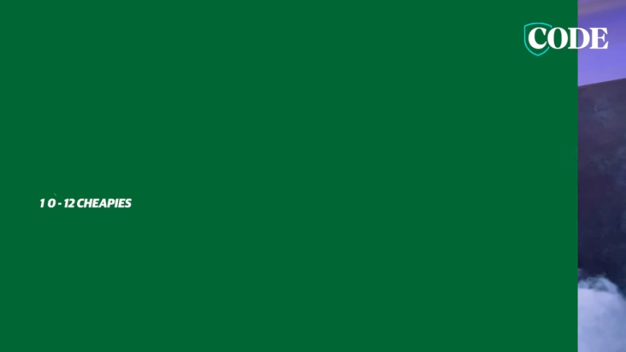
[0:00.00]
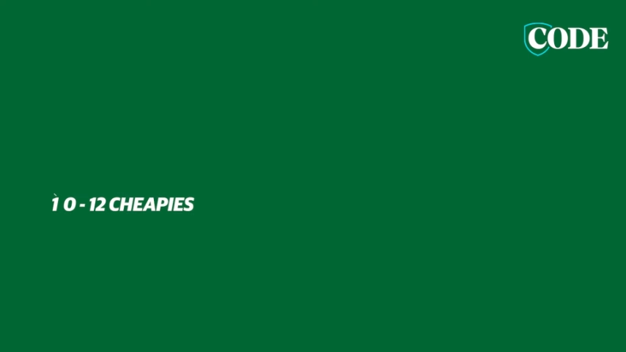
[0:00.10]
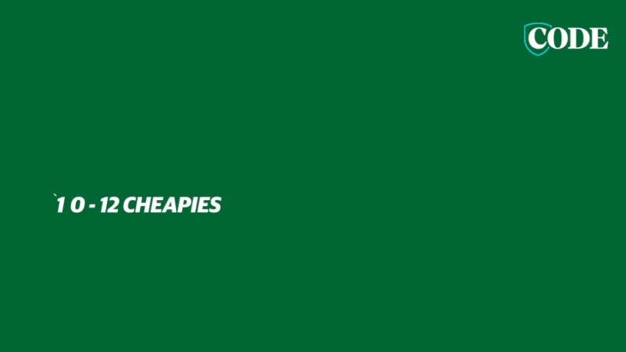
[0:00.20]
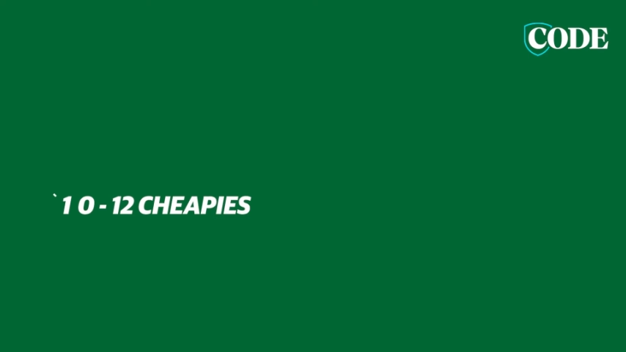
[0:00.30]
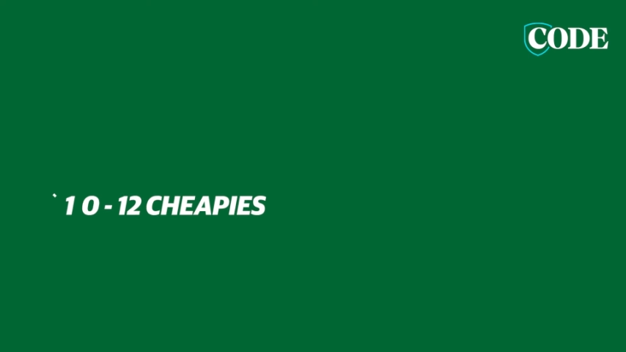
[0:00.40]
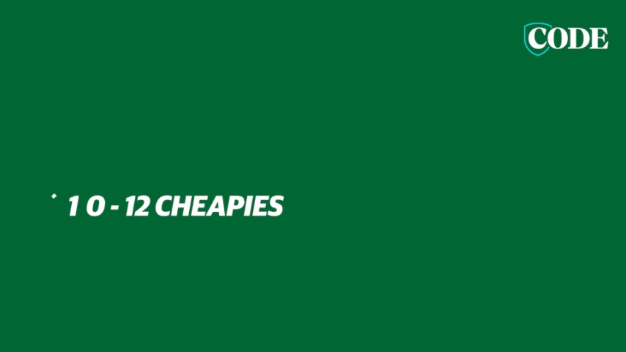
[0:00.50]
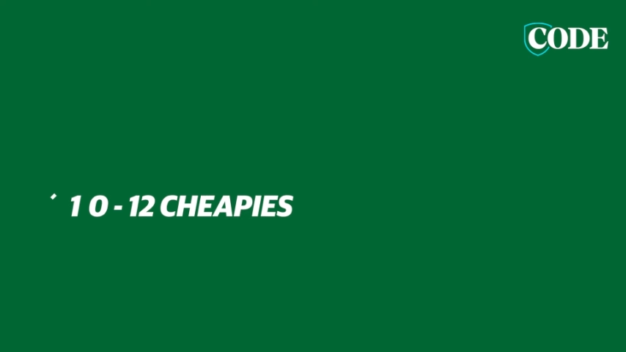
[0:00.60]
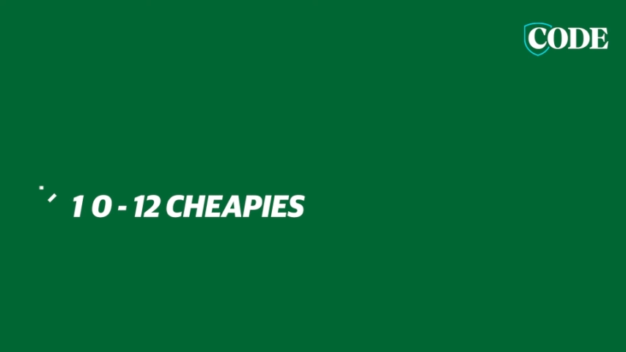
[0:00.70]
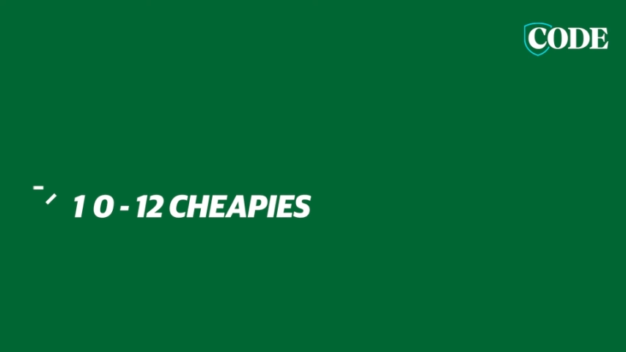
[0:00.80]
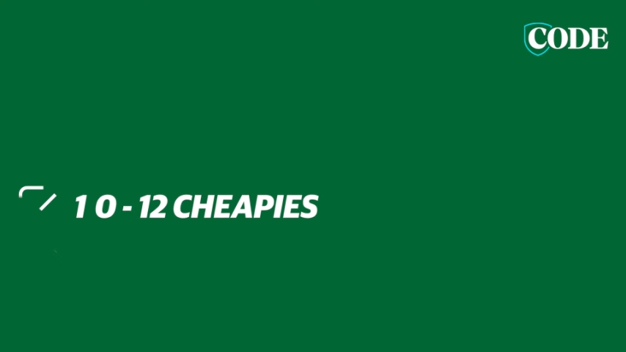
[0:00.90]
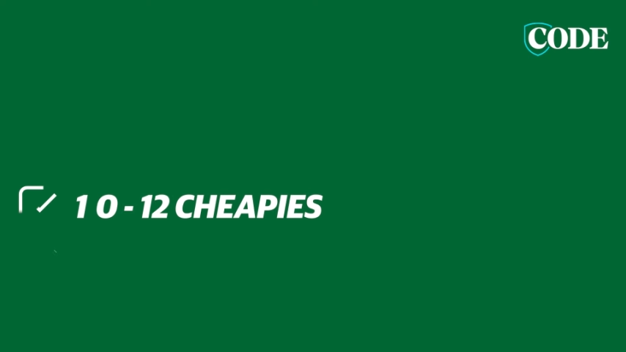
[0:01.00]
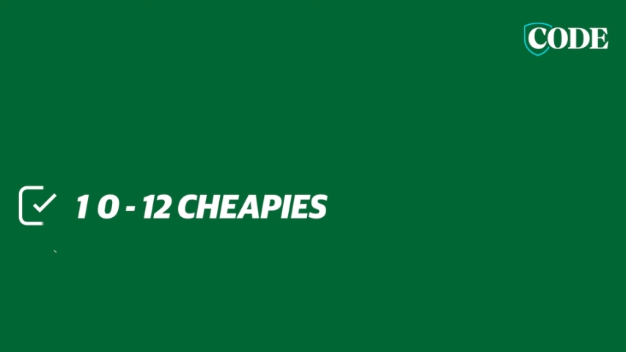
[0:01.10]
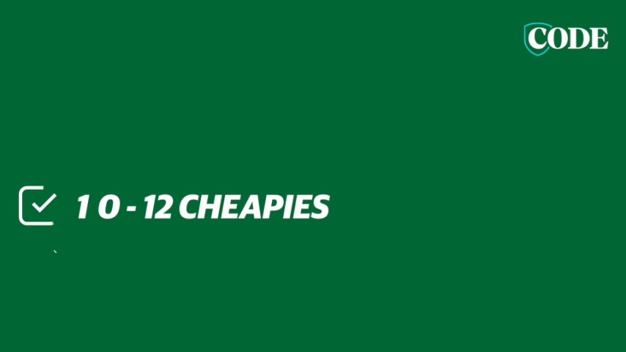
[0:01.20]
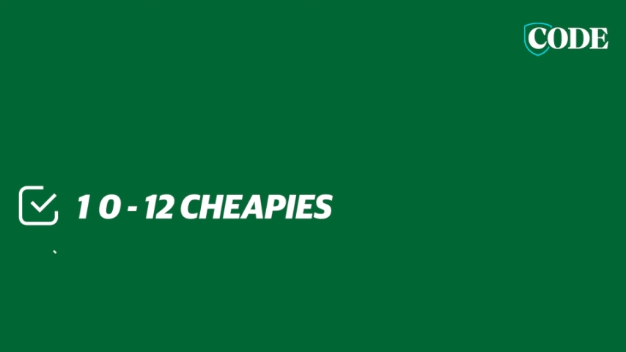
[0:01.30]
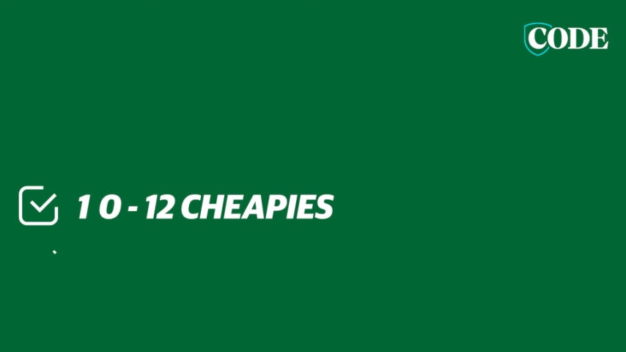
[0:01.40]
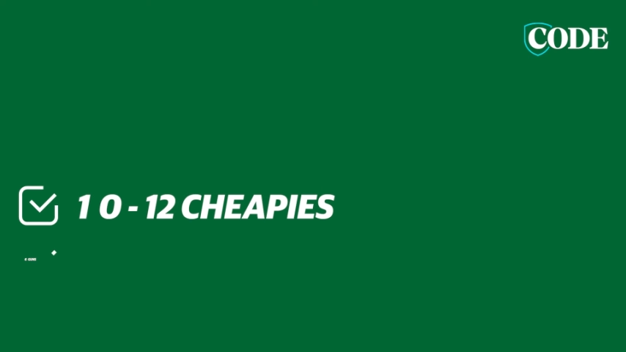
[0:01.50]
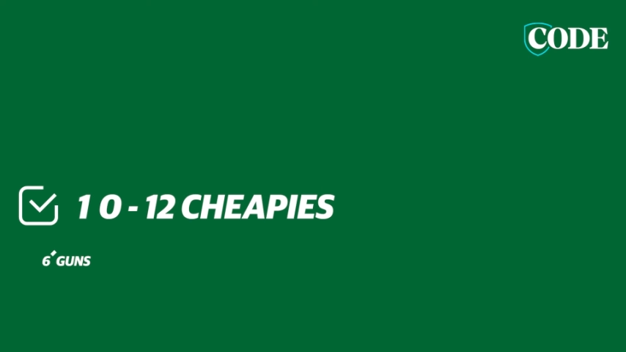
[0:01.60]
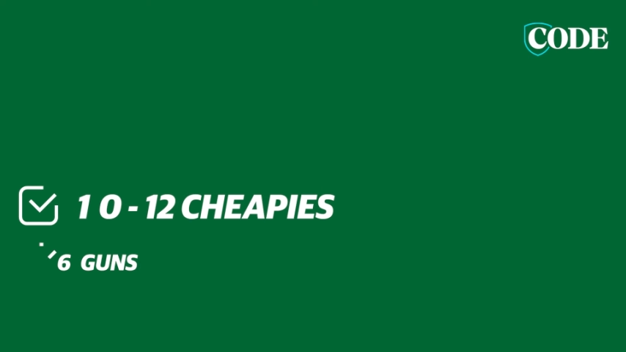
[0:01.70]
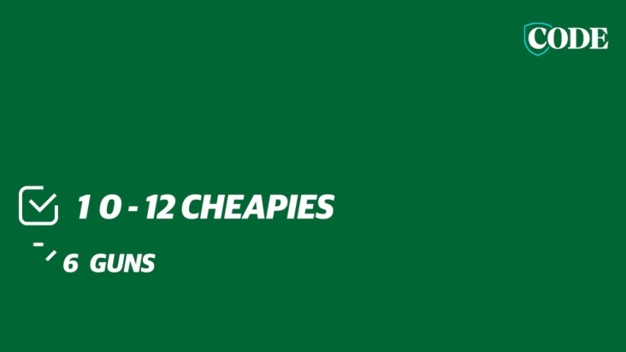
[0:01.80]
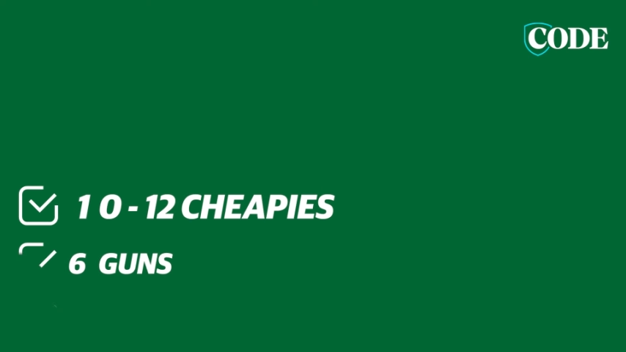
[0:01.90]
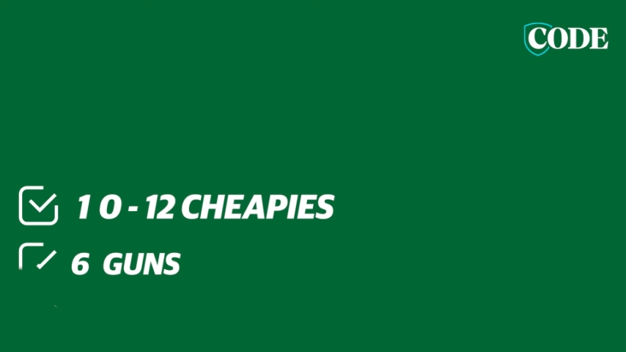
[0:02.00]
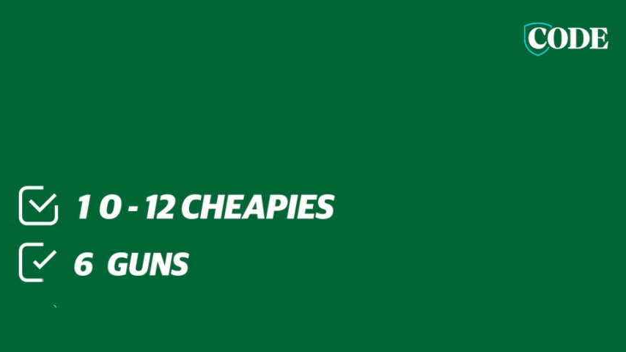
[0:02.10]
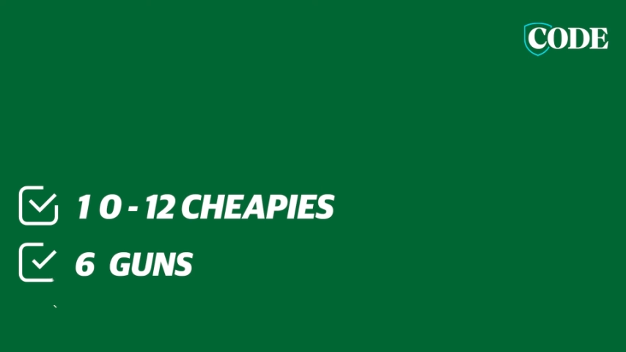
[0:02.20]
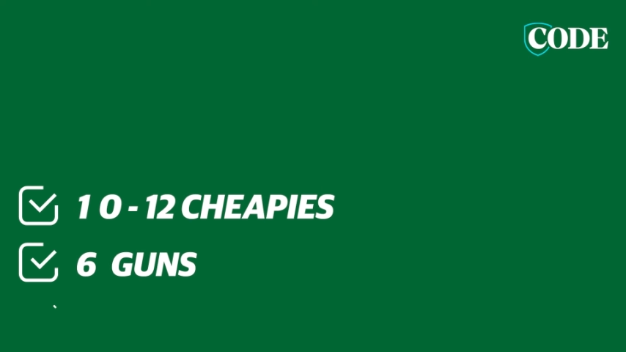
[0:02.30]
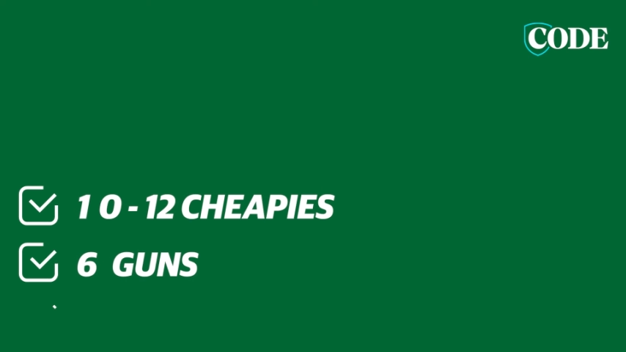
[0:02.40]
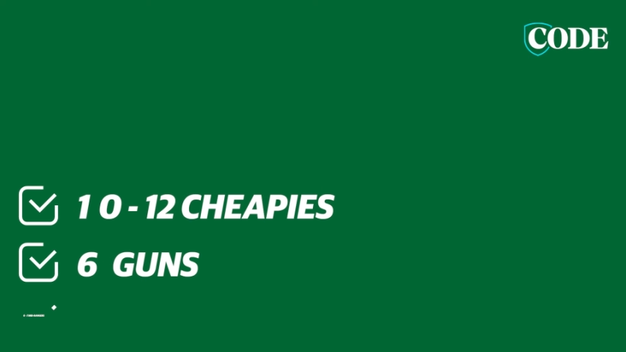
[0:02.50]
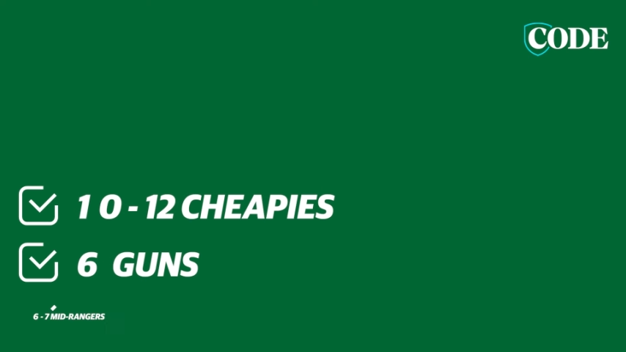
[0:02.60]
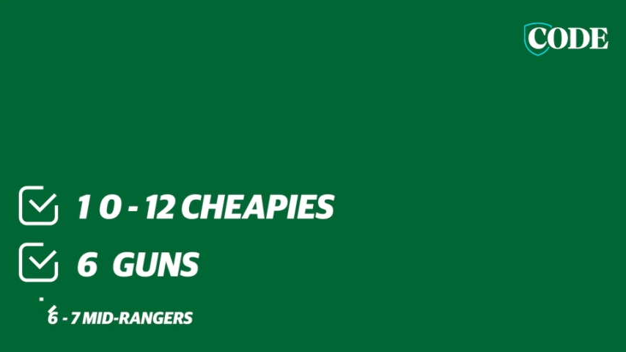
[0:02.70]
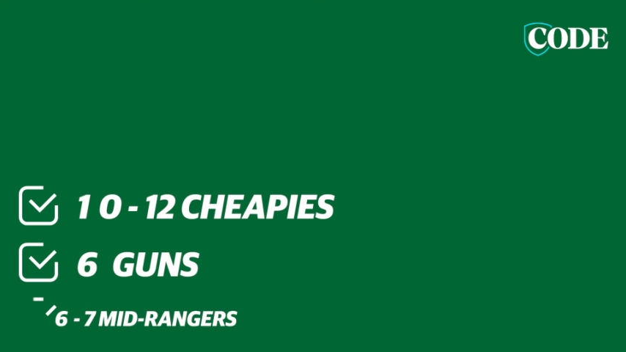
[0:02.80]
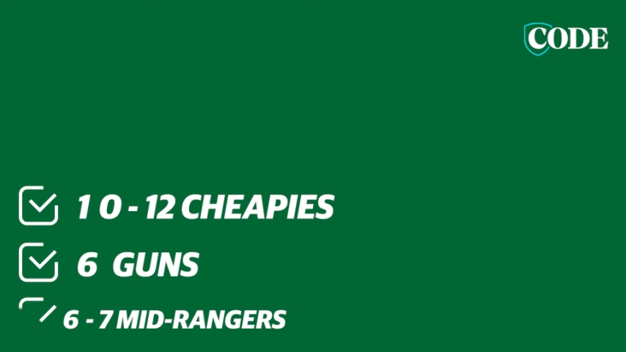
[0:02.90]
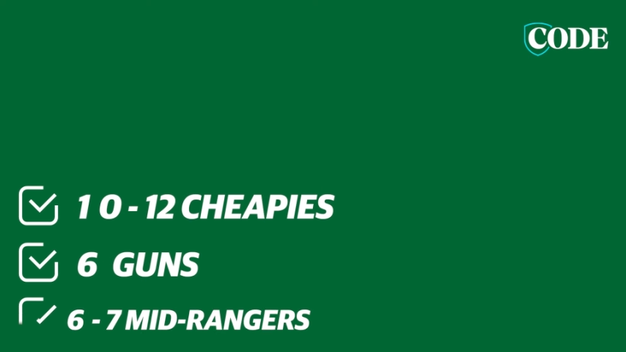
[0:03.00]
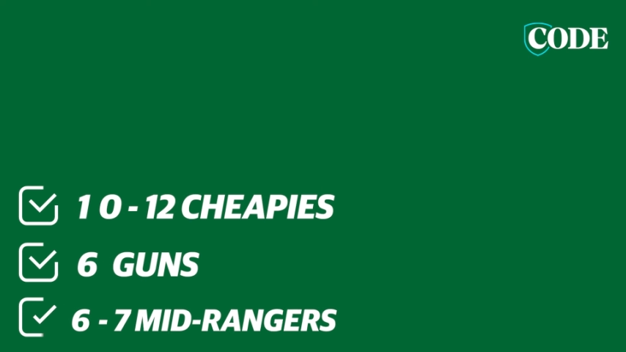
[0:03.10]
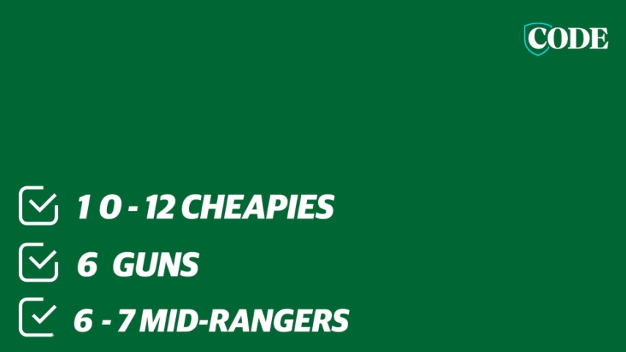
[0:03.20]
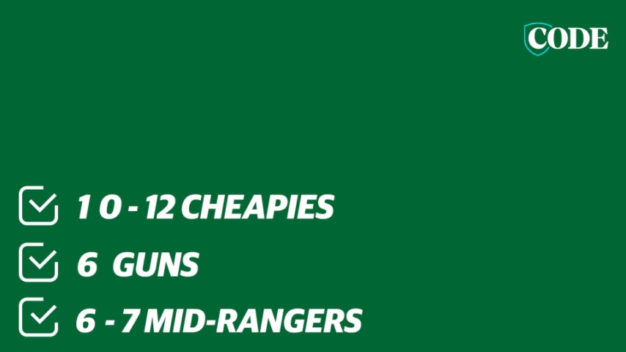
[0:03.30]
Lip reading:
(no speaker visible)